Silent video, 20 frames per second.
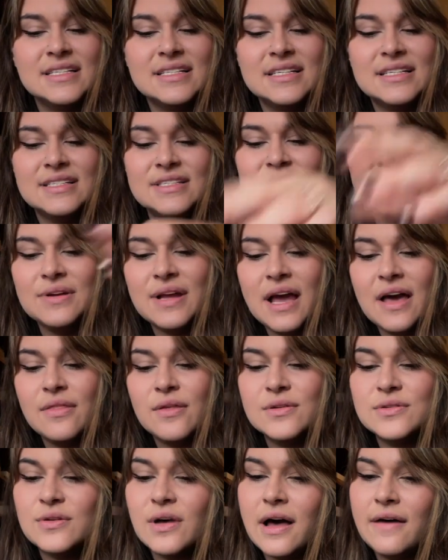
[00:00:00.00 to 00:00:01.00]
So yeah,
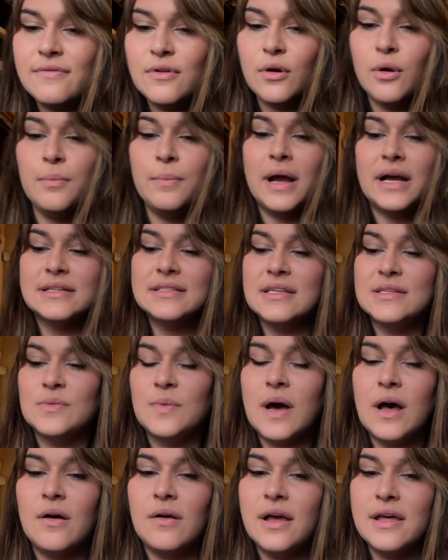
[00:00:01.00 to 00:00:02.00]
those will have their own bags as well.